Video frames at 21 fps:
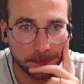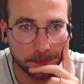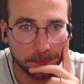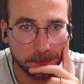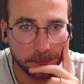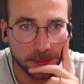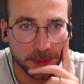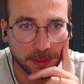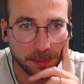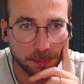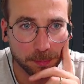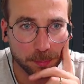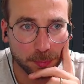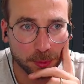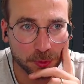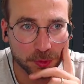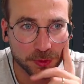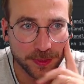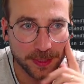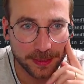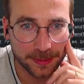Yeah,
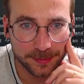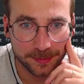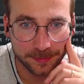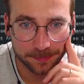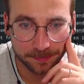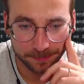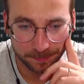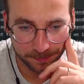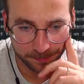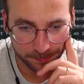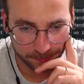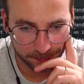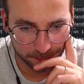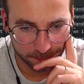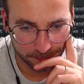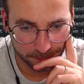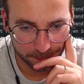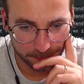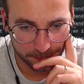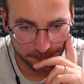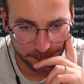push that.
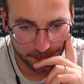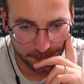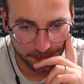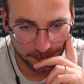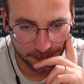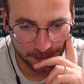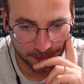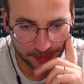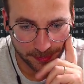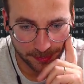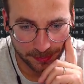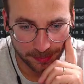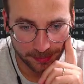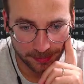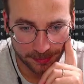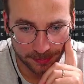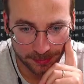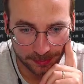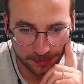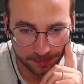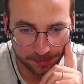And
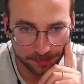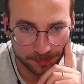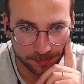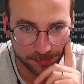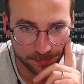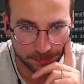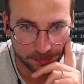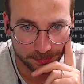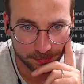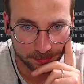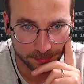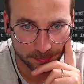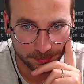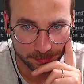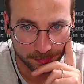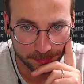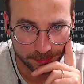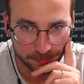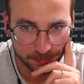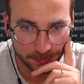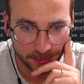then,
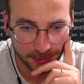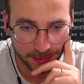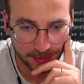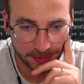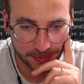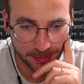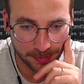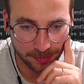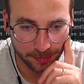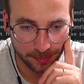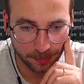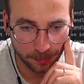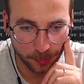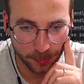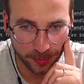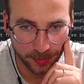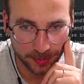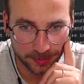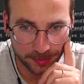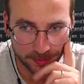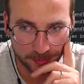yeah, I think we
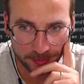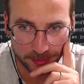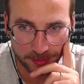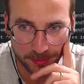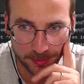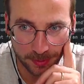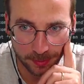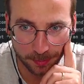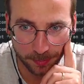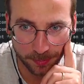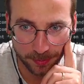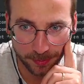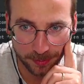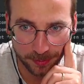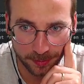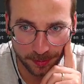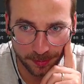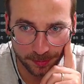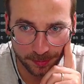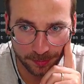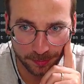can stop
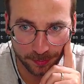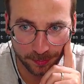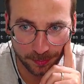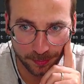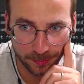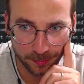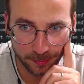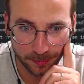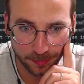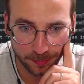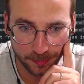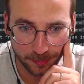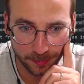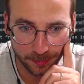this.